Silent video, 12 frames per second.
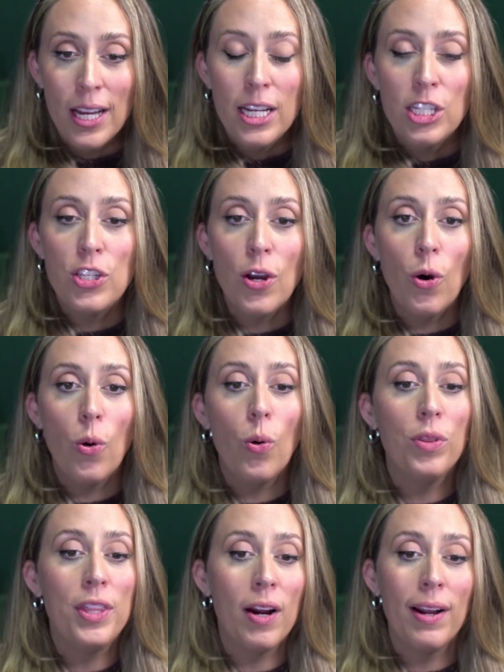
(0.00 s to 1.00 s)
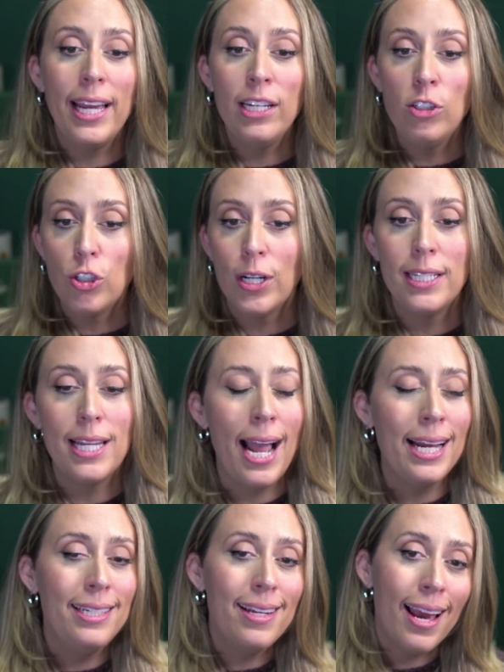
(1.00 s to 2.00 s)
So their interests,
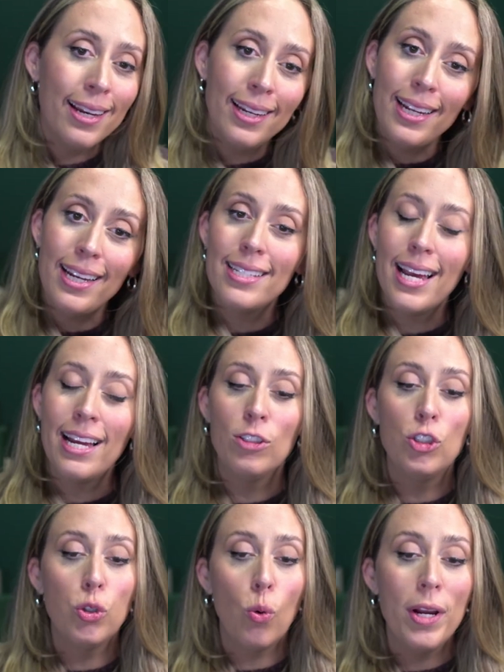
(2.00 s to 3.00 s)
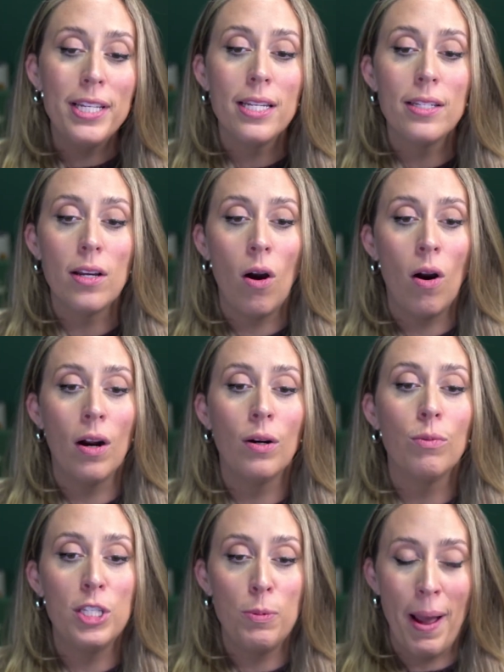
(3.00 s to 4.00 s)
identities, and choices are
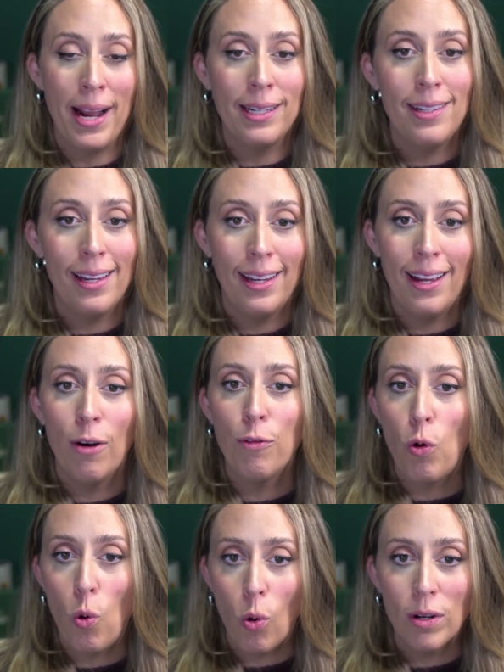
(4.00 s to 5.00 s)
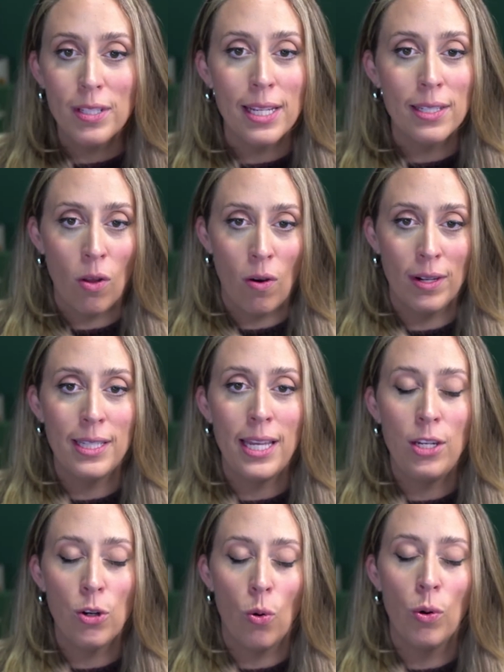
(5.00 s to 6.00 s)
respected, of course, as long as they
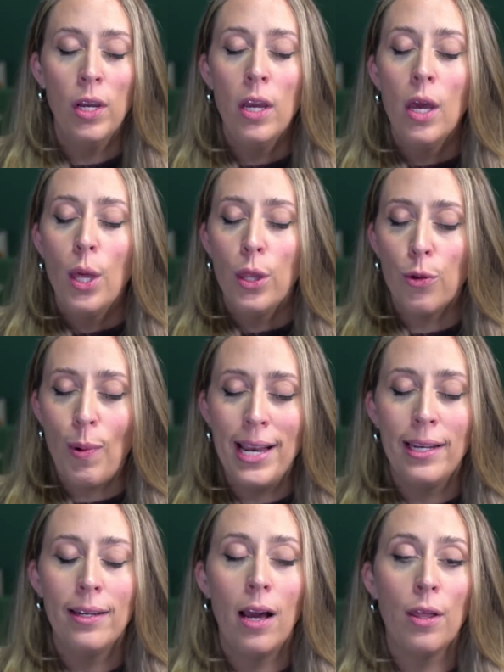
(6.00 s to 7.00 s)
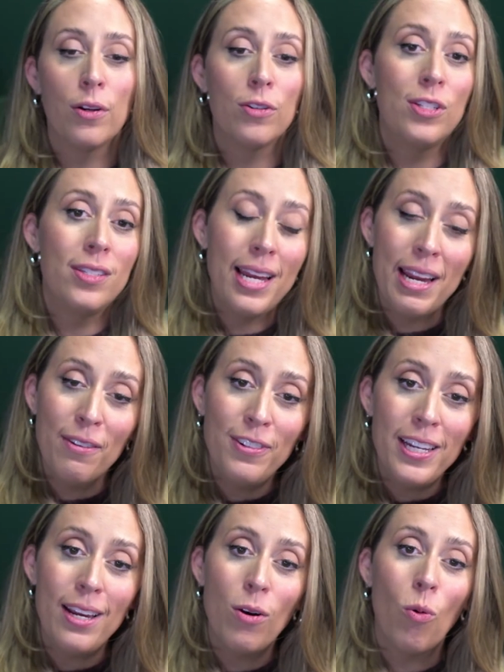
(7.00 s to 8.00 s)
don't threaten others'
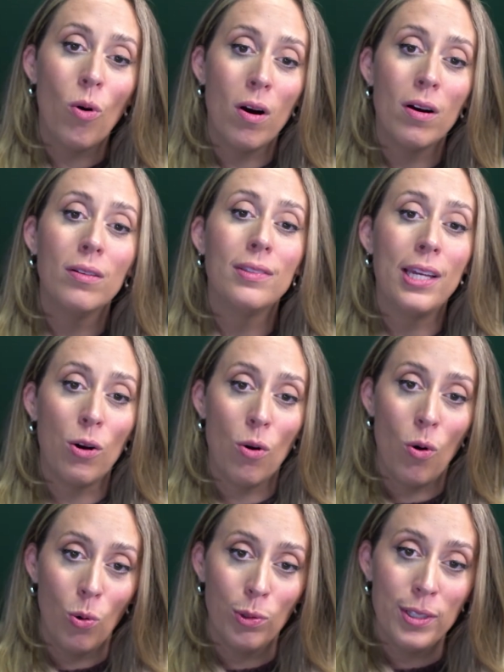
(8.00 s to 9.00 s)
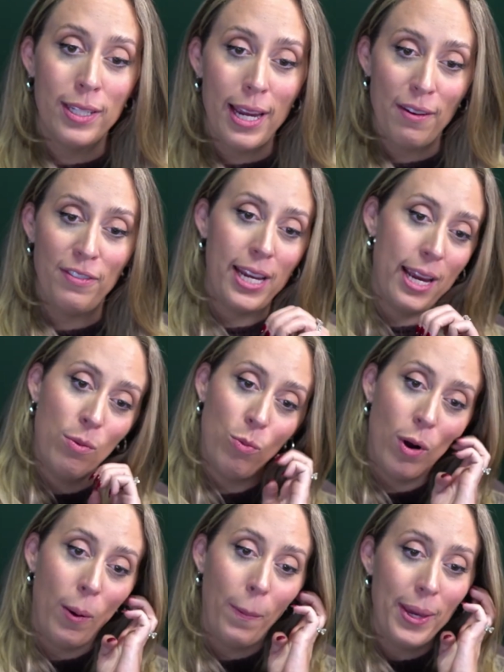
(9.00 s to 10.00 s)
safety or their own safety and
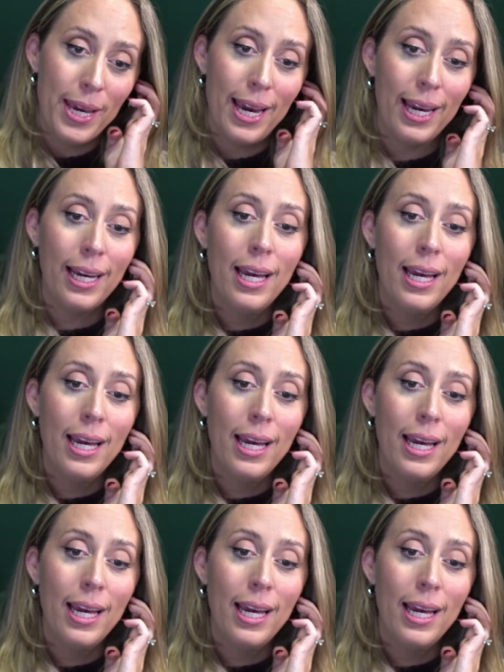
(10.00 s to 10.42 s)
well being.